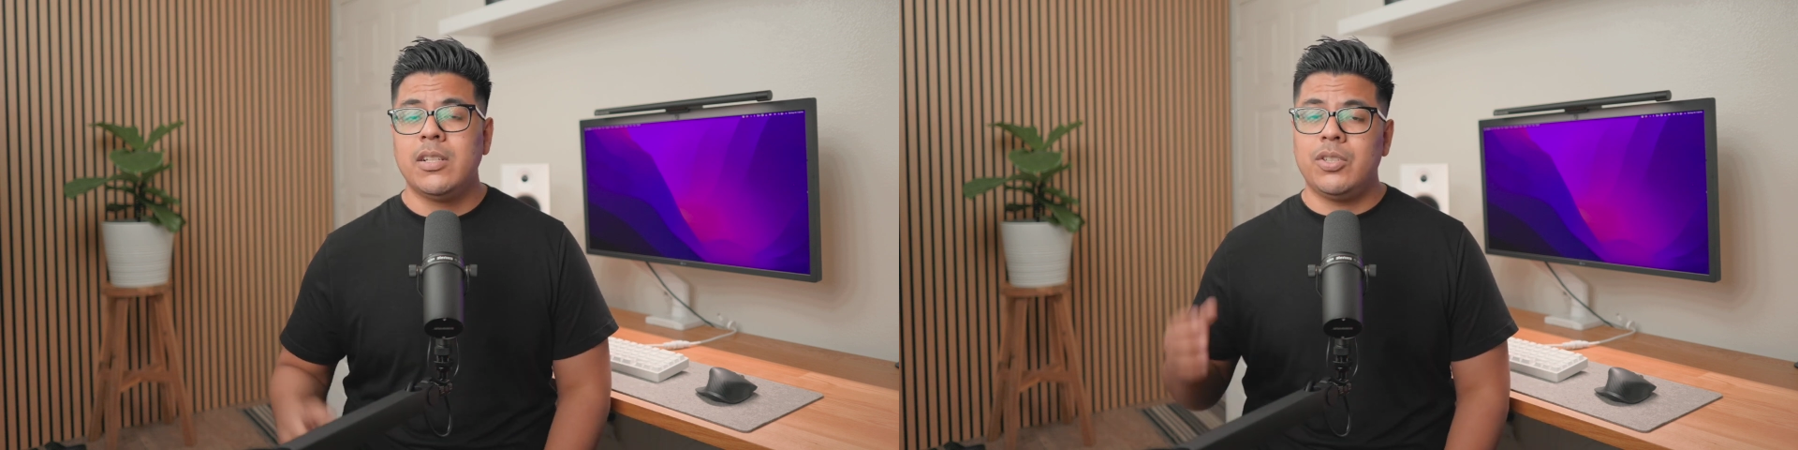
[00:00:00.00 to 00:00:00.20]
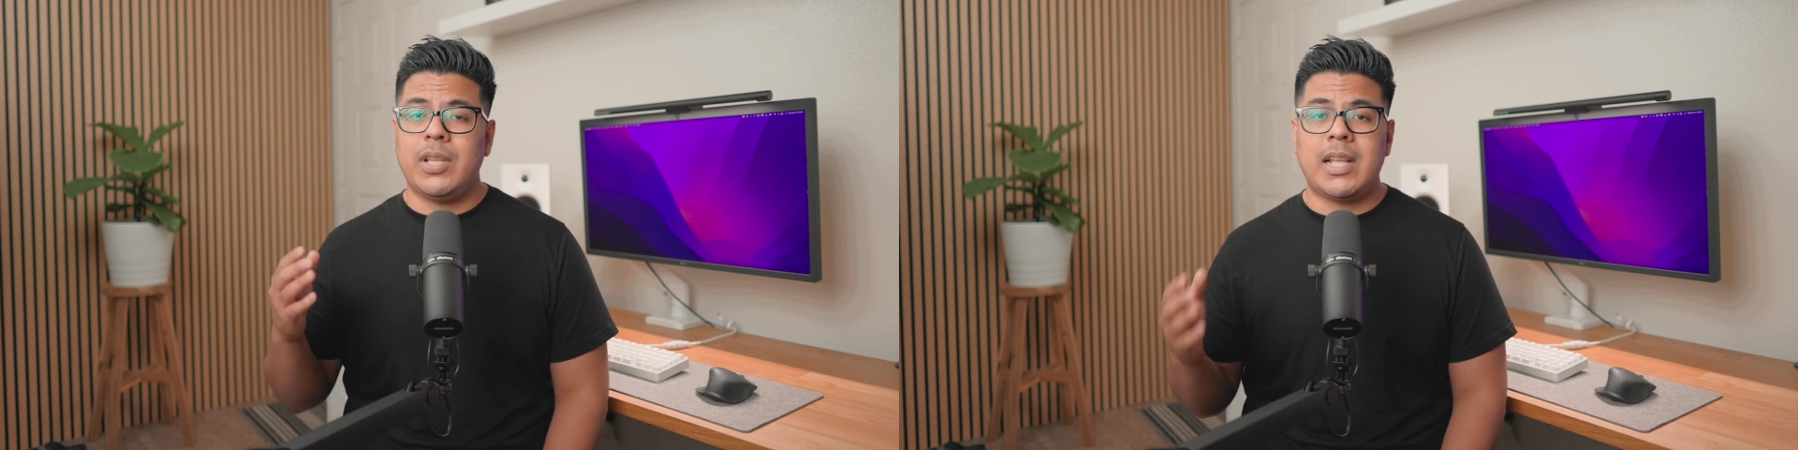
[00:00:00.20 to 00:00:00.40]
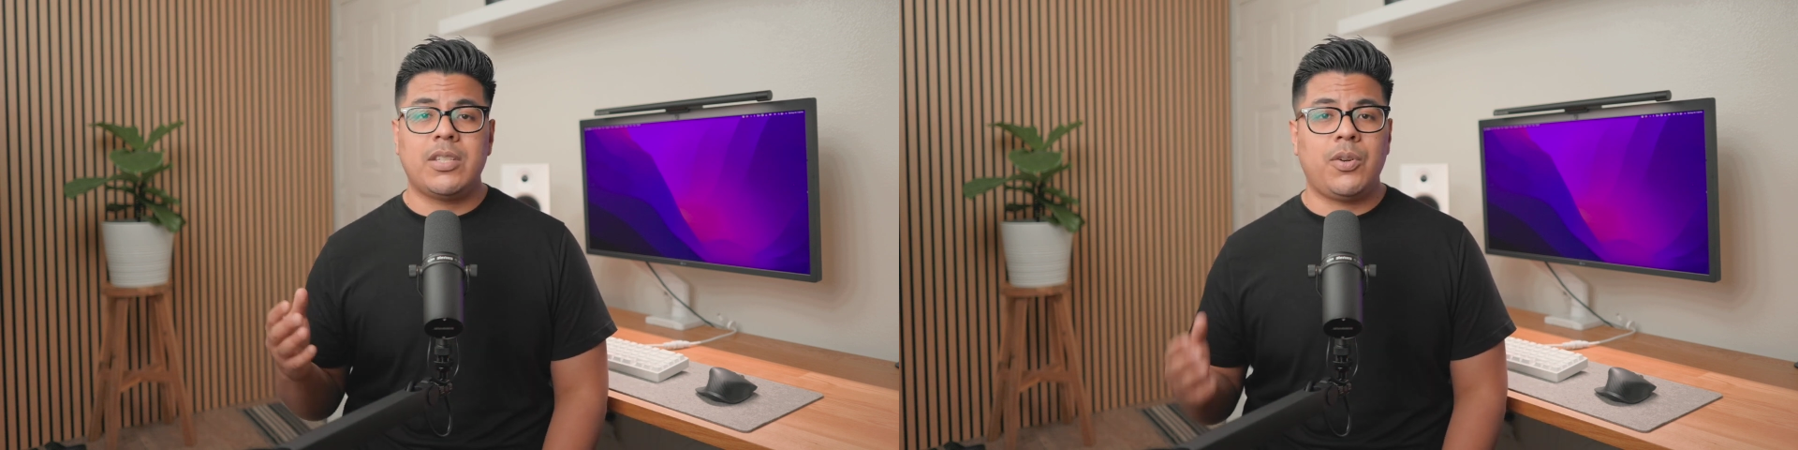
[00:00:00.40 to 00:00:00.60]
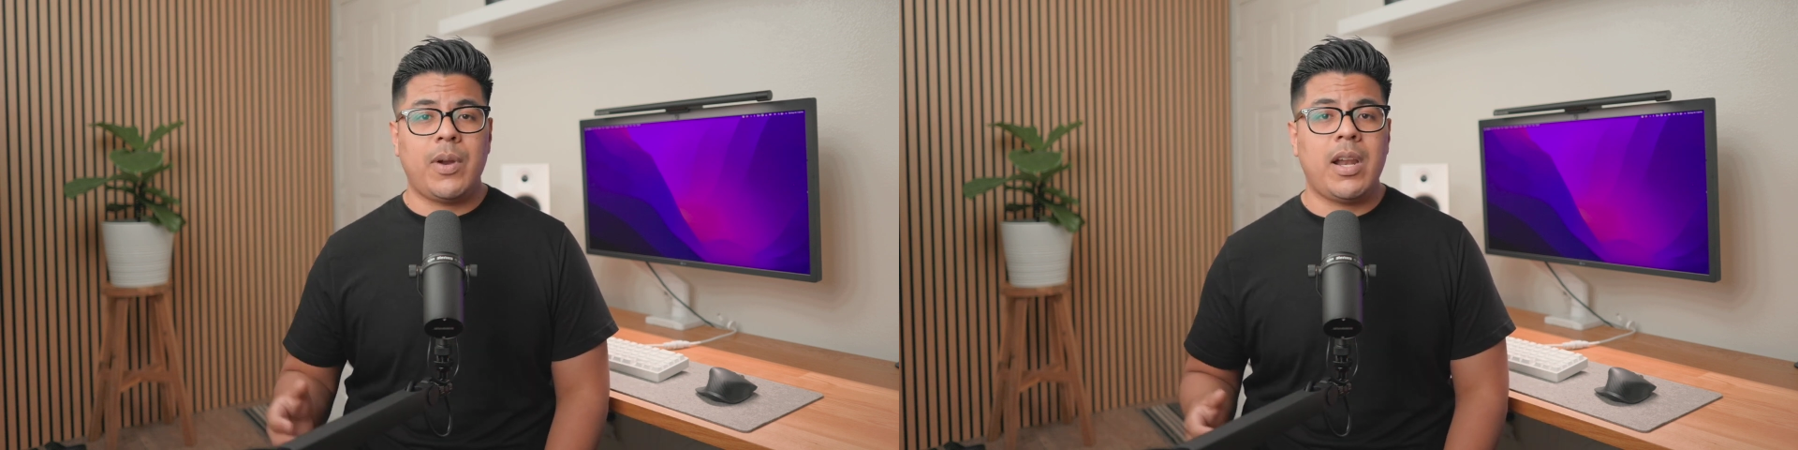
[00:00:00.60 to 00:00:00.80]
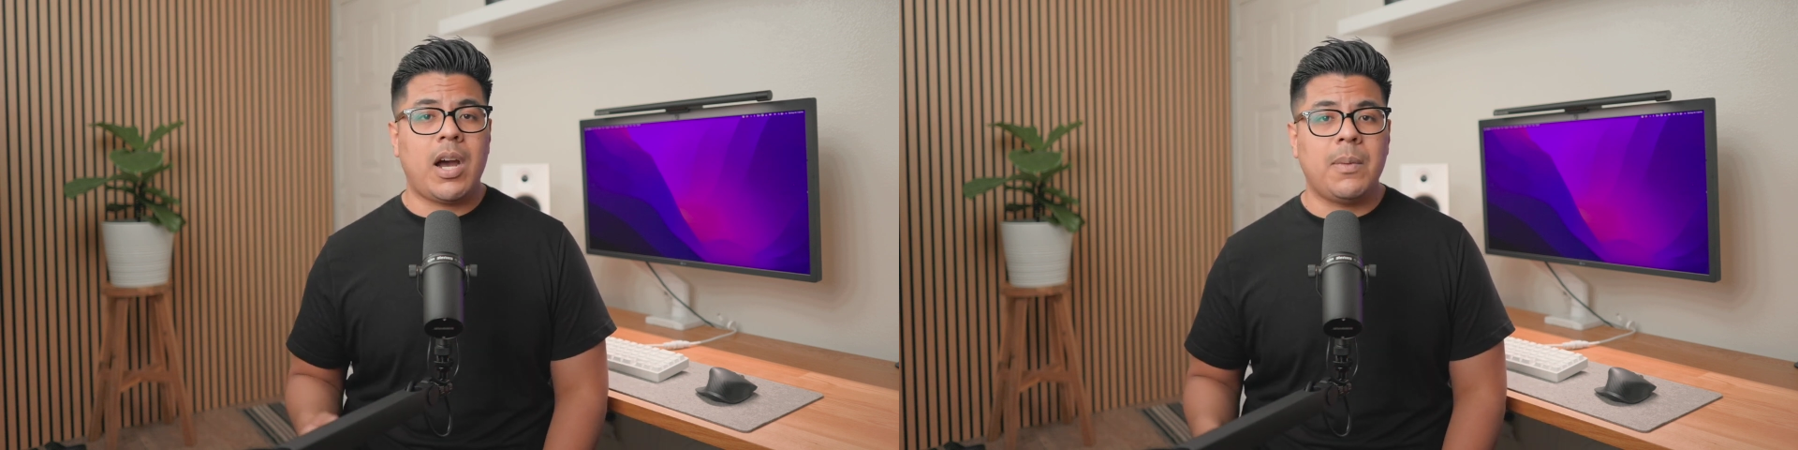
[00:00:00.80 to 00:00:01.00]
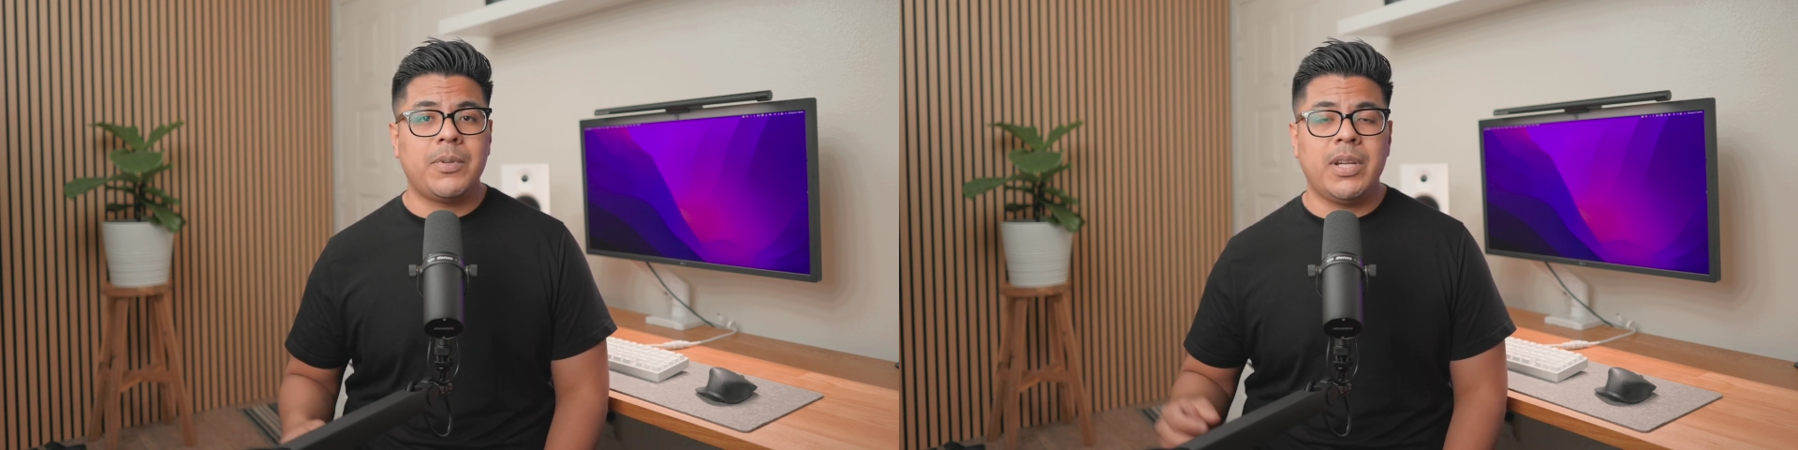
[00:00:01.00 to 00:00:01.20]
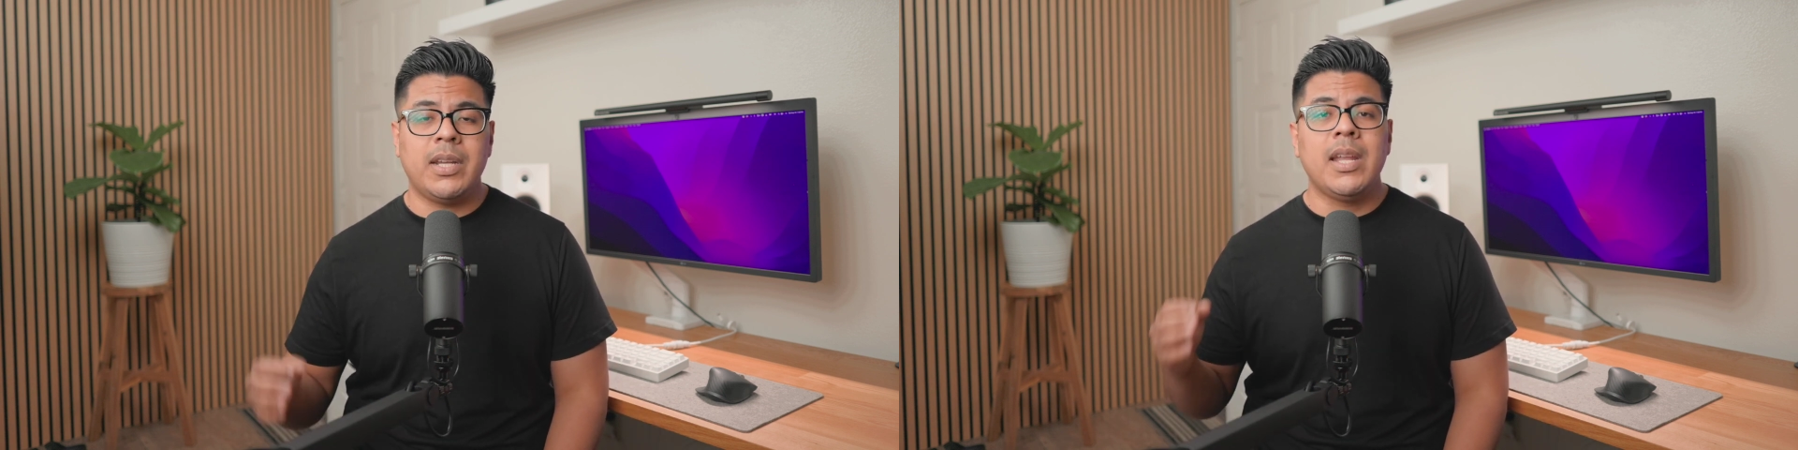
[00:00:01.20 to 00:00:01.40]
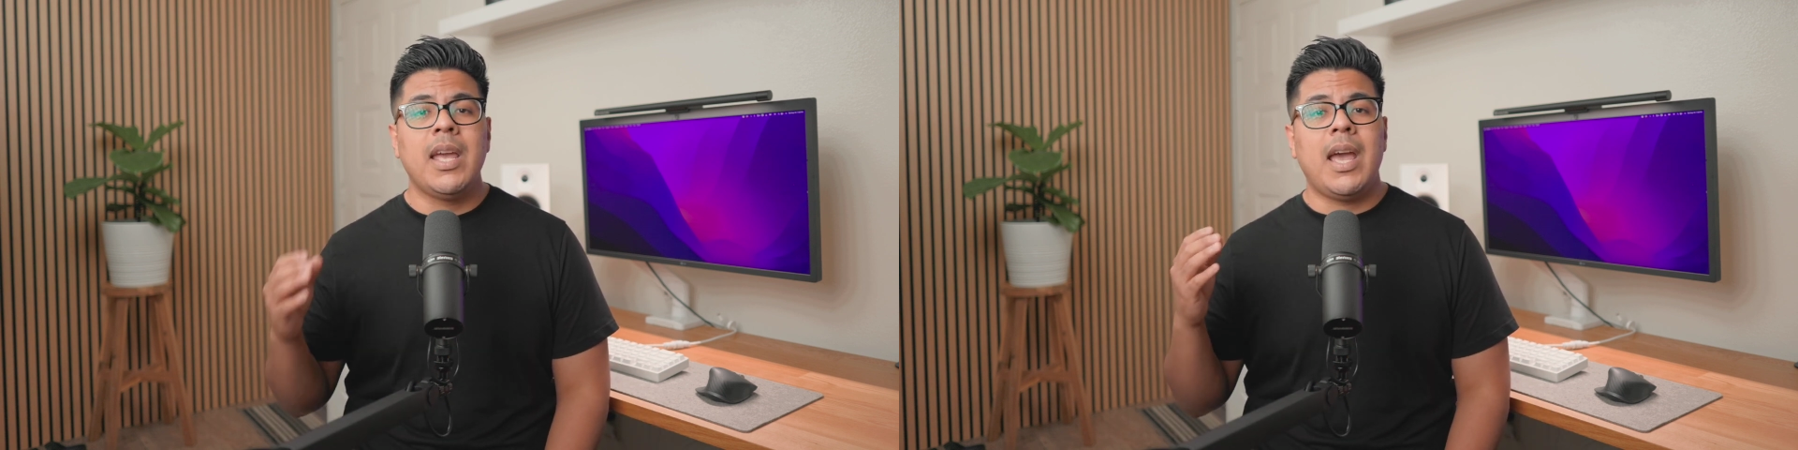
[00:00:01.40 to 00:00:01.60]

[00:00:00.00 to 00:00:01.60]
So that's a great option,